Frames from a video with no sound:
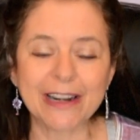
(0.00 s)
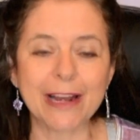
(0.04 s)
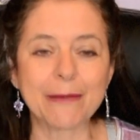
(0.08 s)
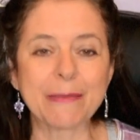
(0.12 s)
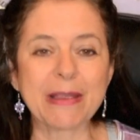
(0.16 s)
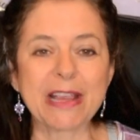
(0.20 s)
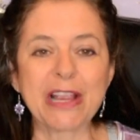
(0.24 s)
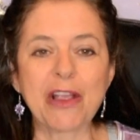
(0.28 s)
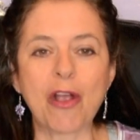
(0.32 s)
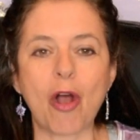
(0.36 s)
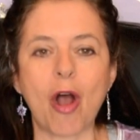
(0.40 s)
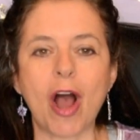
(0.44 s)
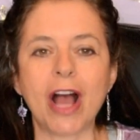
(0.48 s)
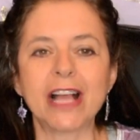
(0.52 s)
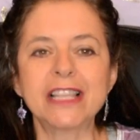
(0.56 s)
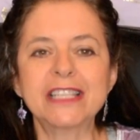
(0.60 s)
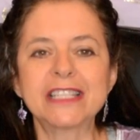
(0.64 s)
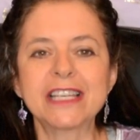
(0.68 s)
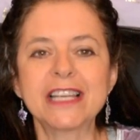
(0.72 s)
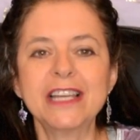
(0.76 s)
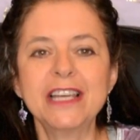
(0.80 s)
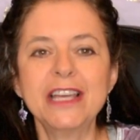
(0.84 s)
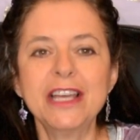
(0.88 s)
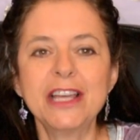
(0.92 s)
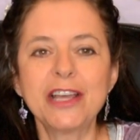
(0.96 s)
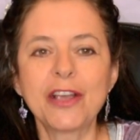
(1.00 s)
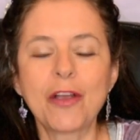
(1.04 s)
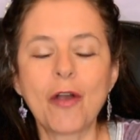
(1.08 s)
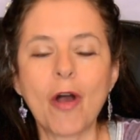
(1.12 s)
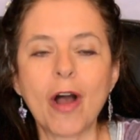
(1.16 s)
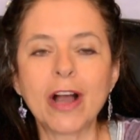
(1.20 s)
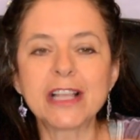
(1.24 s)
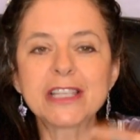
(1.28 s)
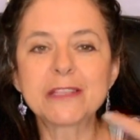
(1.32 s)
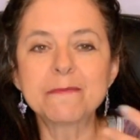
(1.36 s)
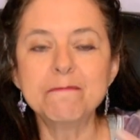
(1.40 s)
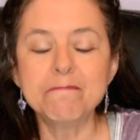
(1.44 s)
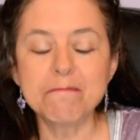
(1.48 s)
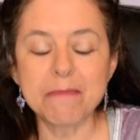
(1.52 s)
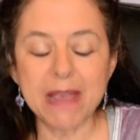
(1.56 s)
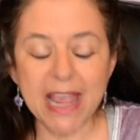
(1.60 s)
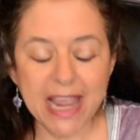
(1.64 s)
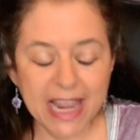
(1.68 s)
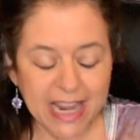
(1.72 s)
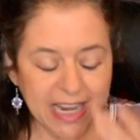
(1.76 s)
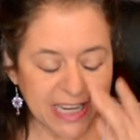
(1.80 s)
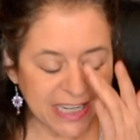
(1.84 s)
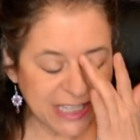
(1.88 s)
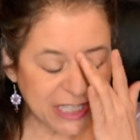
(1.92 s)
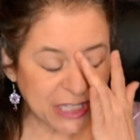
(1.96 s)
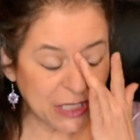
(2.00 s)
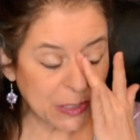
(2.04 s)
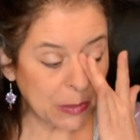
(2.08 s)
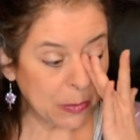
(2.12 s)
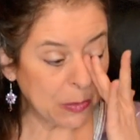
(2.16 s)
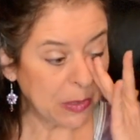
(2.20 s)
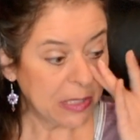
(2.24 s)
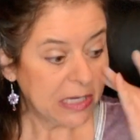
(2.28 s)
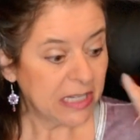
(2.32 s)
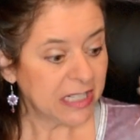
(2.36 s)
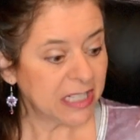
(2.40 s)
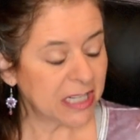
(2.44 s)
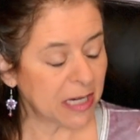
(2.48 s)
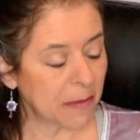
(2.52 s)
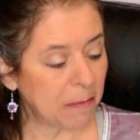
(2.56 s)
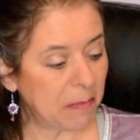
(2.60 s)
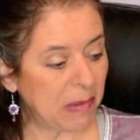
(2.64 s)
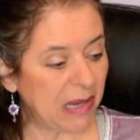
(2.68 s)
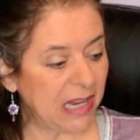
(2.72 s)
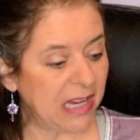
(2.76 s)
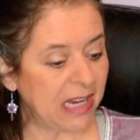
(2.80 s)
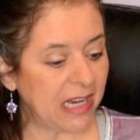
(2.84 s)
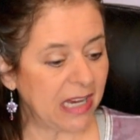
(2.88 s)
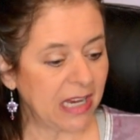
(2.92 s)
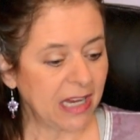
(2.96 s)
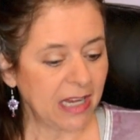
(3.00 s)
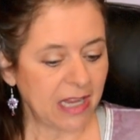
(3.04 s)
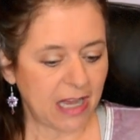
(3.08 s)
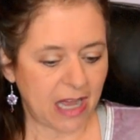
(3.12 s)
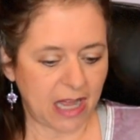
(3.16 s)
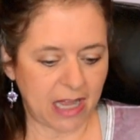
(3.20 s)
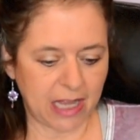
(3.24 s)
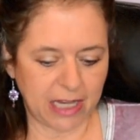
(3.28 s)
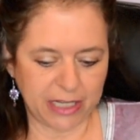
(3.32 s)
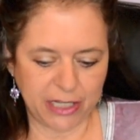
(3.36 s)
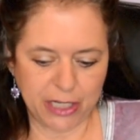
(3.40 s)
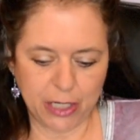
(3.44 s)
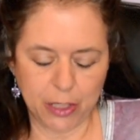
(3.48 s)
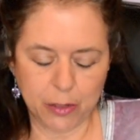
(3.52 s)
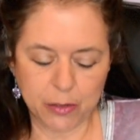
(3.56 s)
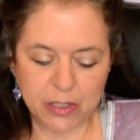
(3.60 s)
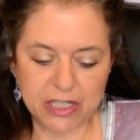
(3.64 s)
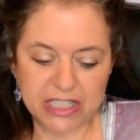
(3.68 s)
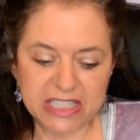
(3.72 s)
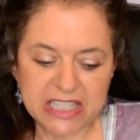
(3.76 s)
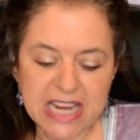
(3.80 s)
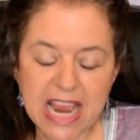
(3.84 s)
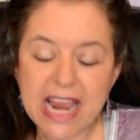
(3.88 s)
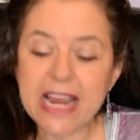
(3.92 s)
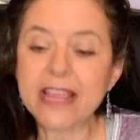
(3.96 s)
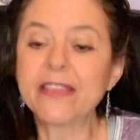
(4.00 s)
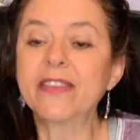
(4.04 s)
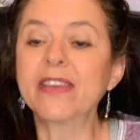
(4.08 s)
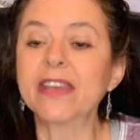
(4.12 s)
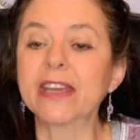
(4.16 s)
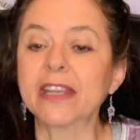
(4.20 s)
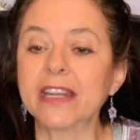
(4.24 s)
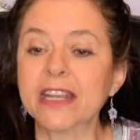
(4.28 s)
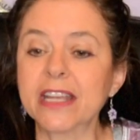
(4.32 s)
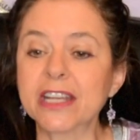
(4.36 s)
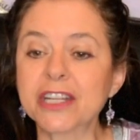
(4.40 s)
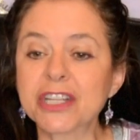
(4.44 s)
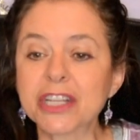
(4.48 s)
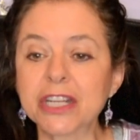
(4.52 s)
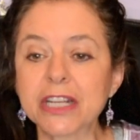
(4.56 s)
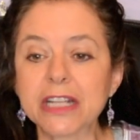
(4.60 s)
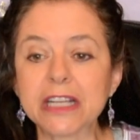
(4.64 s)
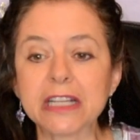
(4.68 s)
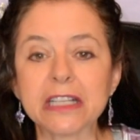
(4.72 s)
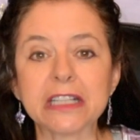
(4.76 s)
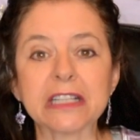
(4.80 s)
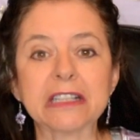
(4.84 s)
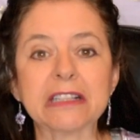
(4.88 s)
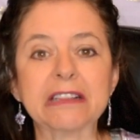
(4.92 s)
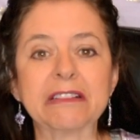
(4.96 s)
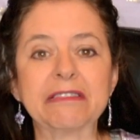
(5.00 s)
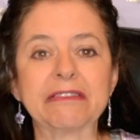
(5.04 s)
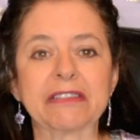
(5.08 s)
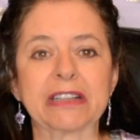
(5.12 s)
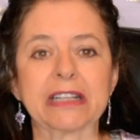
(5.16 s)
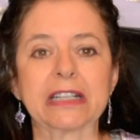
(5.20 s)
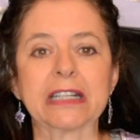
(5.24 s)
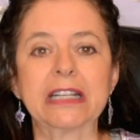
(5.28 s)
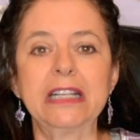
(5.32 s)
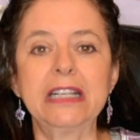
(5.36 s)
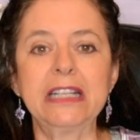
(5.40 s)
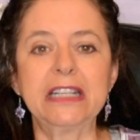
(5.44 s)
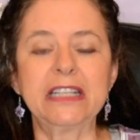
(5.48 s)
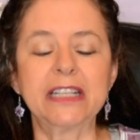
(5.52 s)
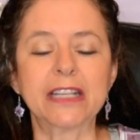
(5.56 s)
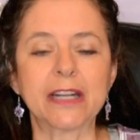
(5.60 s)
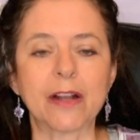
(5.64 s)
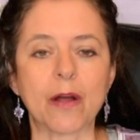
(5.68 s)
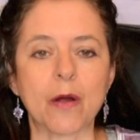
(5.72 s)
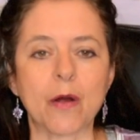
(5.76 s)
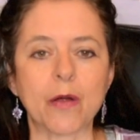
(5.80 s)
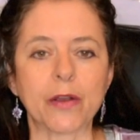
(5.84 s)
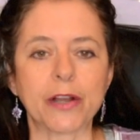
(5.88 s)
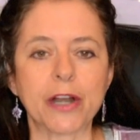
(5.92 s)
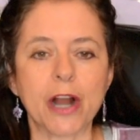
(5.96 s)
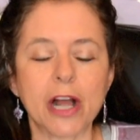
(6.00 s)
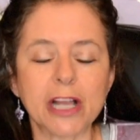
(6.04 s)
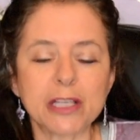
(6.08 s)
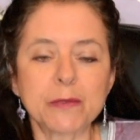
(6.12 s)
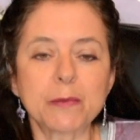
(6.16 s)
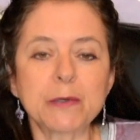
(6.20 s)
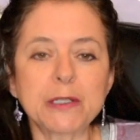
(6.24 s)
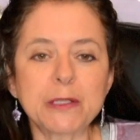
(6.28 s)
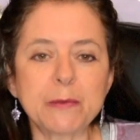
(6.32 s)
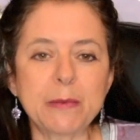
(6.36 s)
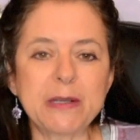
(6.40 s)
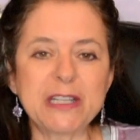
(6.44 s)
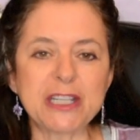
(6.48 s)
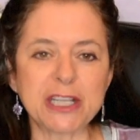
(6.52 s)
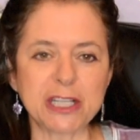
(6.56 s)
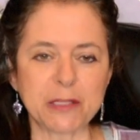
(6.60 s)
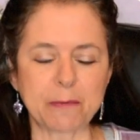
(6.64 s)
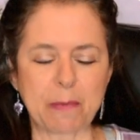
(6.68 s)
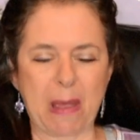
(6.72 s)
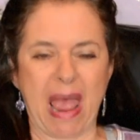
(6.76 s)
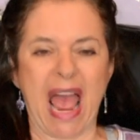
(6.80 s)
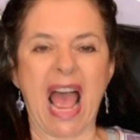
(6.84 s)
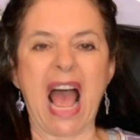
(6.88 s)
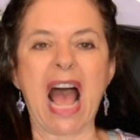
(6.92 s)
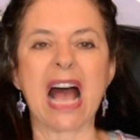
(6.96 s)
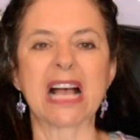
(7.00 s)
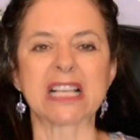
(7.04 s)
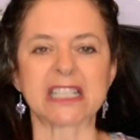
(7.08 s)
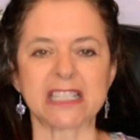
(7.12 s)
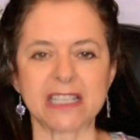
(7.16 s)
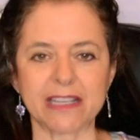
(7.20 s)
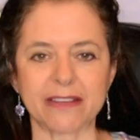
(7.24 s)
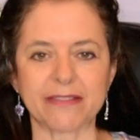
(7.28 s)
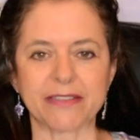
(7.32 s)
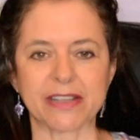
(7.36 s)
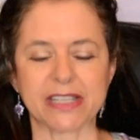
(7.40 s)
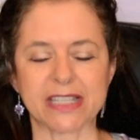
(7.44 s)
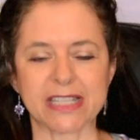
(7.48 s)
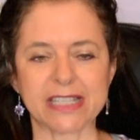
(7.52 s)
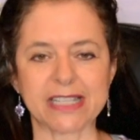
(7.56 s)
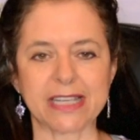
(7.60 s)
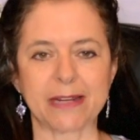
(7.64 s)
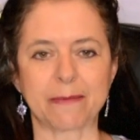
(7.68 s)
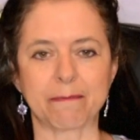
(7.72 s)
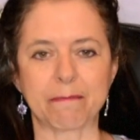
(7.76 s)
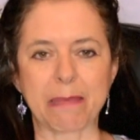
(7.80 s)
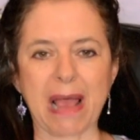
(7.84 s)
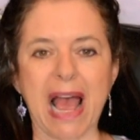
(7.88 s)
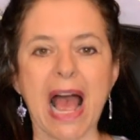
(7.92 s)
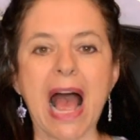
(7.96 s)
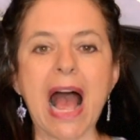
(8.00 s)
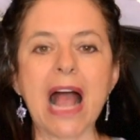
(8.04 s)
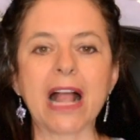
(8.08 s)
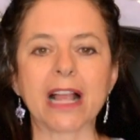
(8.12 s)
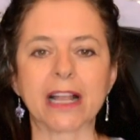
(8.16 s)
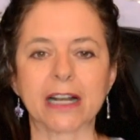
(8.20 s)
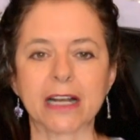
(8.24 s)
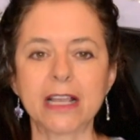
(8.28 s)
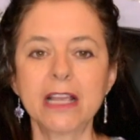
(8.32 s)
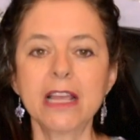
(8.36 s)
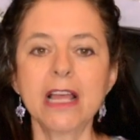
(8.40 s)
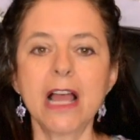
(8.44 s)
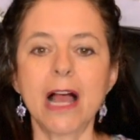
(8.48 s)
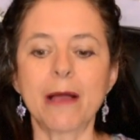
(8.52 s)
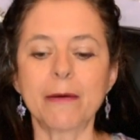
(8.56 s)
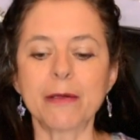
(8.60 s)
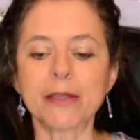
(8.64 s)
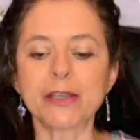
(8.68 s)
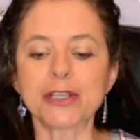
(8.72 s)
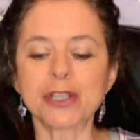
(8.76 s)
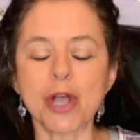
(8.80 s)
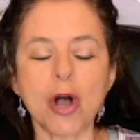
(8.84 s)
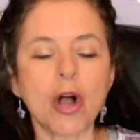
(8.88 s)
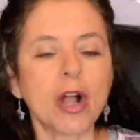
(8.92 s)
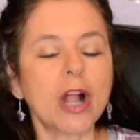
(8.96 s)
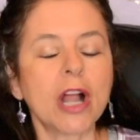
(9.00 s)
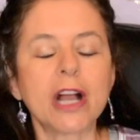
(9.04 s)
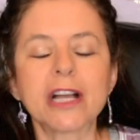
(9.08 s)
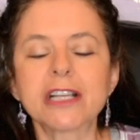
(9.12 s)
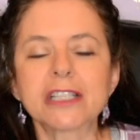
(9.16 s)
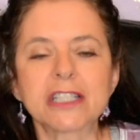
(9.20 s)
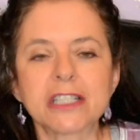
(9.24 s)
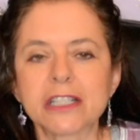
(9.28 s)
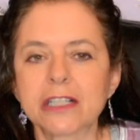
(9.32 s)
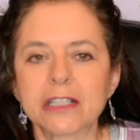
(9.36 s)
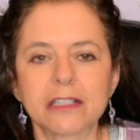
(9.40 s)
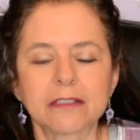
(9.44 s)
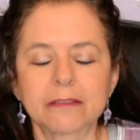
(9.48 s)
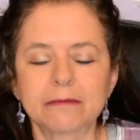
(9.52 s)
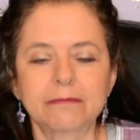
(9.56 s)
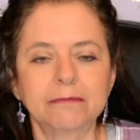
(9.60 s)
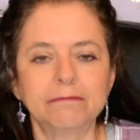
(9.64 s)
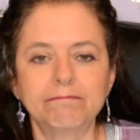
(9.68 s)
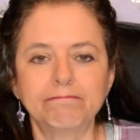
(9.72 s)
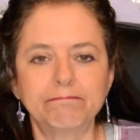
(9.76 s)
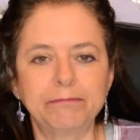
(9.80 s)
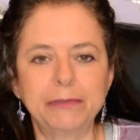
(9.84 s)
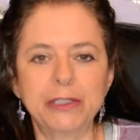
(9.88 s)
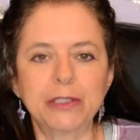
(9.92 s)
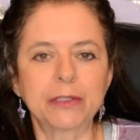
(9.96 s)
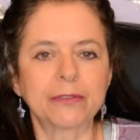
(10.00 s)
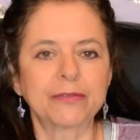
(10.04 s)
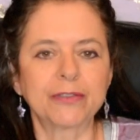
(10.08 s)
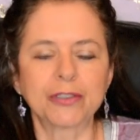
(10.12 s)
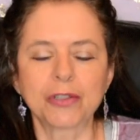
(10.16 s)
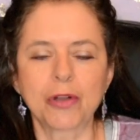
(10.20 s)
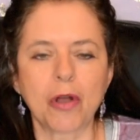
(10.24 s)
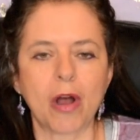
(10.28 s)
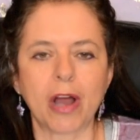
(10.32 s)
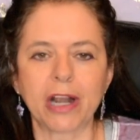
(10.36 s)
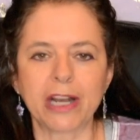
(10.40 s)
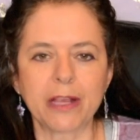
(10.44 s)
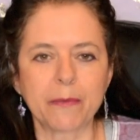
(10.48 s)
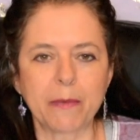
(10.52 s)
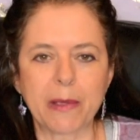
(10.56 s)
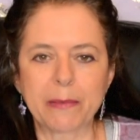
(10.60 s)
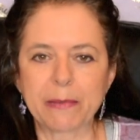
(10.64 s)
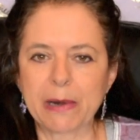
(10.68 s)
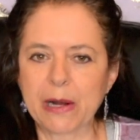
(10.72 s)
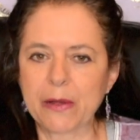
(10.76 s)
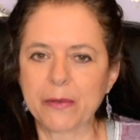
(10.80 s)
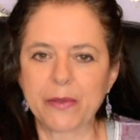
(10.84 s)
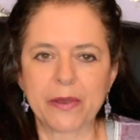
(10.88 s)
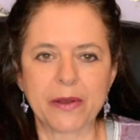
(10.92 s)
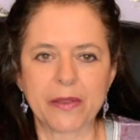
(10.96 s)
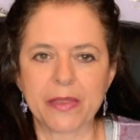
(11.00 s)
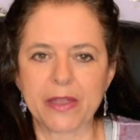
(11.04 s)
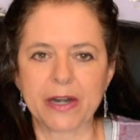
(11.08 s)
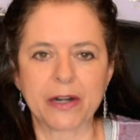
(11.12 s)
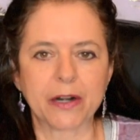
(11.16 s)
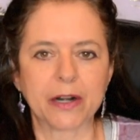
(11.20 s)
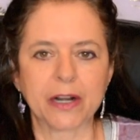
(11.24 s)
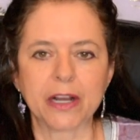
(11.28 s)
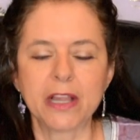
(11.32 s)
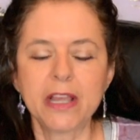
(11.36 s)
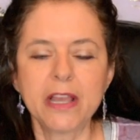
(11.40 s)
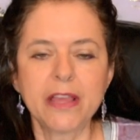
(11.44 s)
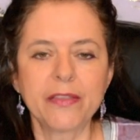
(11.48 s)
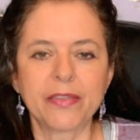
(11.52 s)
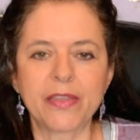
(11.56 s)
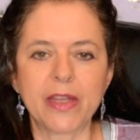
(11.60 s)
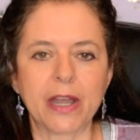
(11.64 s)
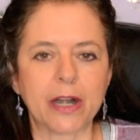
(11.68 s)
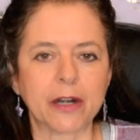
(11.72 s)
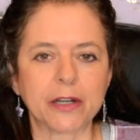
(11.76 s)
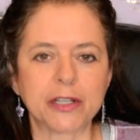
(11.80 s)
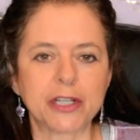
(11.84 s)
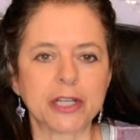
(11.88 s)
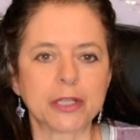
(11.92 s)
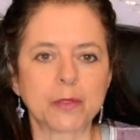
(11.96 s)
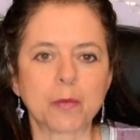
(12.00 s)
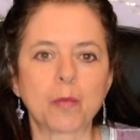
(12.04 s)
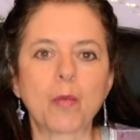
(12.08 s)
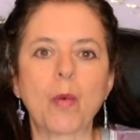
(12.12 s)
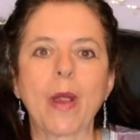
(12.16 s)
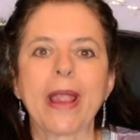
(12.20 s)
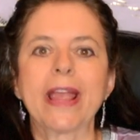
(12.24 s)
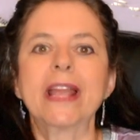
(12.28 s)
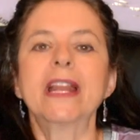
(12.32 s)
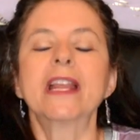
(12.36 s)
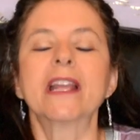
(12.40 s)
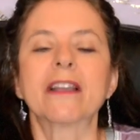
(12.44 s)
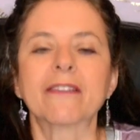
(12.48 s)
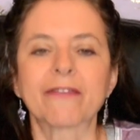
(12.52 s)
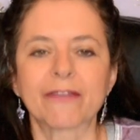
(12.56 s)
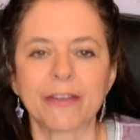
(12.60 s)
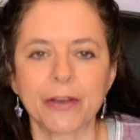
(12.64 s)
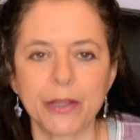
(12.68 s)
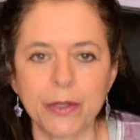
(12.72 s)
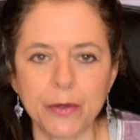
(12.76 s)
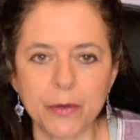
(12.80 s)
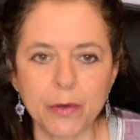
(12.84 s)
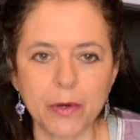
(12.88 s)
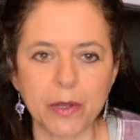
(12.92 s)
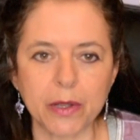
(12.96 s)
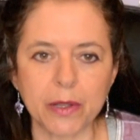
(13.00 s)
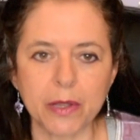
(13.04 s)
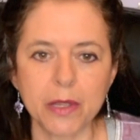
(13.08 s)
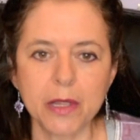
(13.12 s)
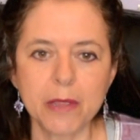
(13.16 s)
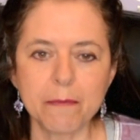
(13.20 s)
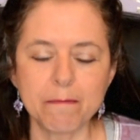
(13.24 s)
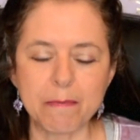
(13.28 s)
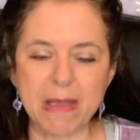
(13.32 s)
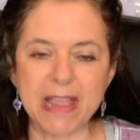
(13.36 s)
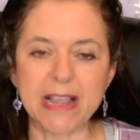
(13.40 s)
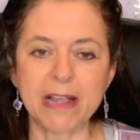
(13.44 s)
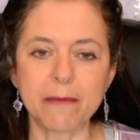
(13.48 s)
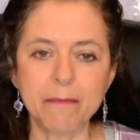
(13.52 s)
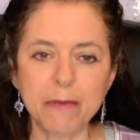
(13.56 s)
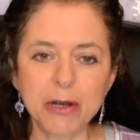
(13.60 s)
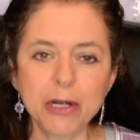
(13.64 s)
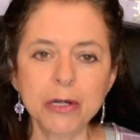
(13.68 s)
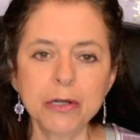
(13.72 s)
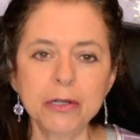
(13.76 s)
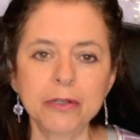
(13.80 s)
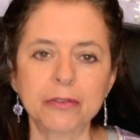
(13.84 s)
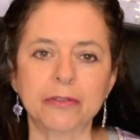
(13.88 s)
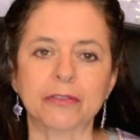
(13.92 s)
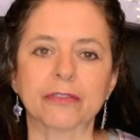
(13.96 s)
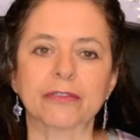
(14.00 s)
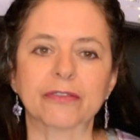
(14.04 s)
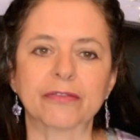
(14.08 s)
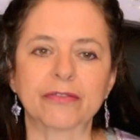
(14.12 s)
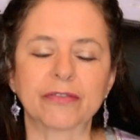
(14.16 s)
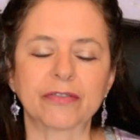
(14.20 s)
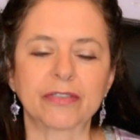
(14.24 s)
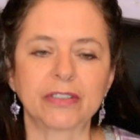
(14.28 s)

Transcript: I mean, God's made you to be, to take the initiative, and, you're not supposed to be just passive and sitting back. And I mean, there's all kinds of beautiful, godly women out there that are just waiting for you to make a move.